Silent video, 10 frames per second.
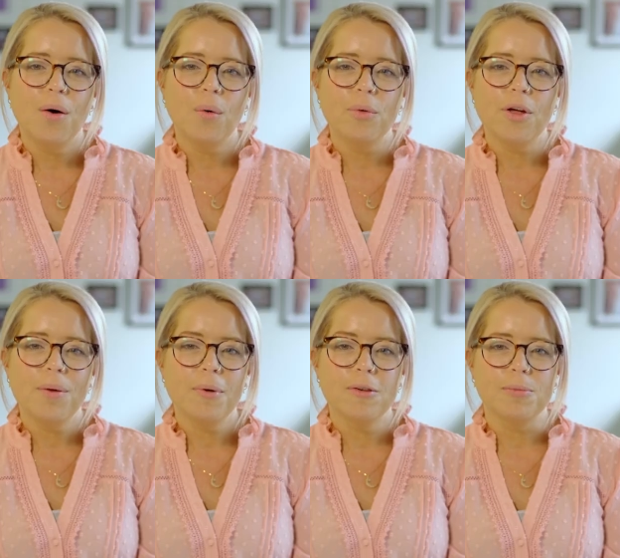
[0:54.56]

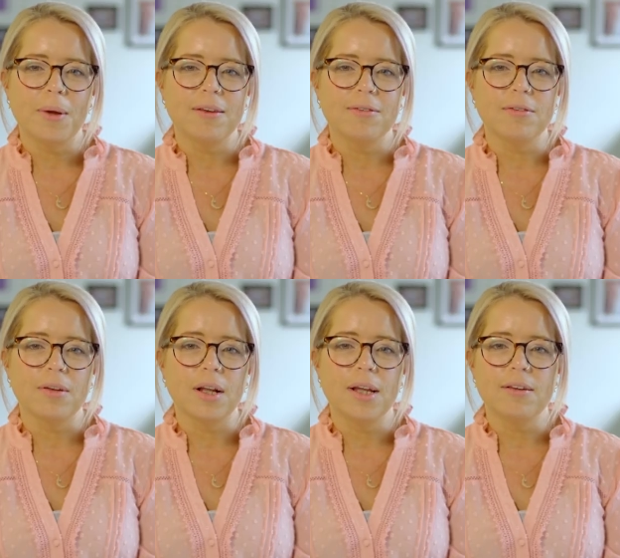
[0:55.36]
Although most
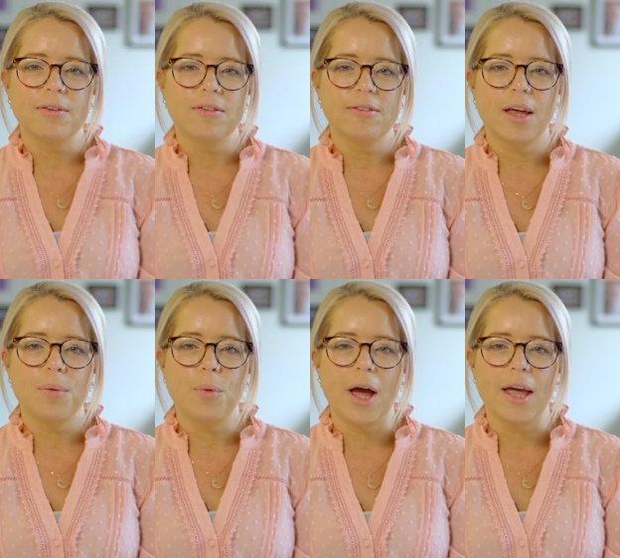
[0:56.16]
spacers are cleaned in the
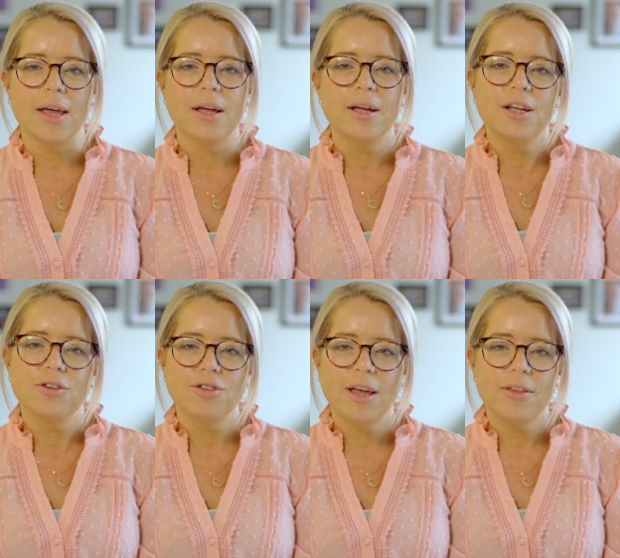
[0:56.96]
same way,
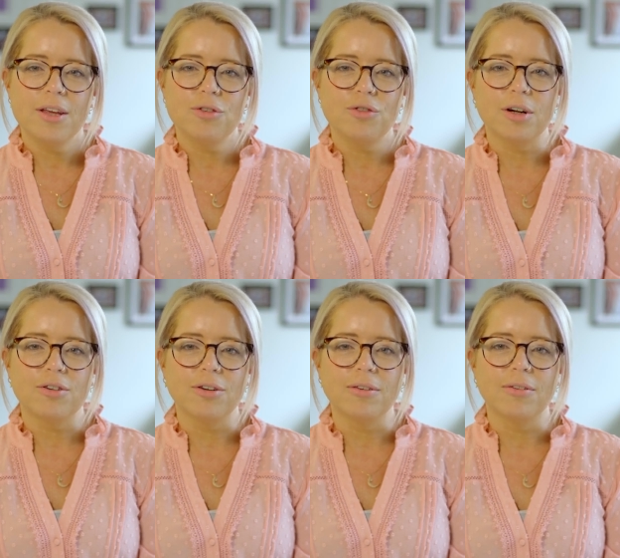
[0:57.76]
check the
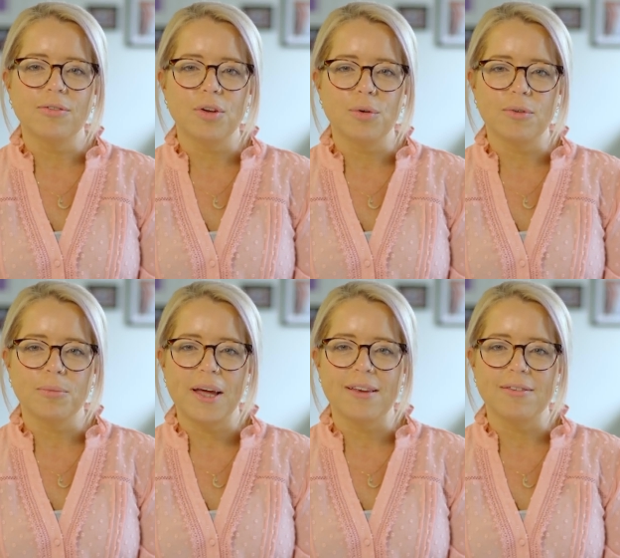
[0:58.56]
instructions for your
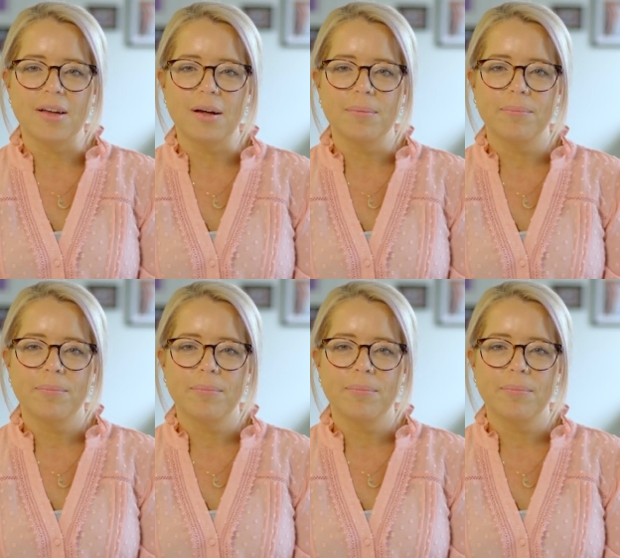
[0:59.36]
spacer.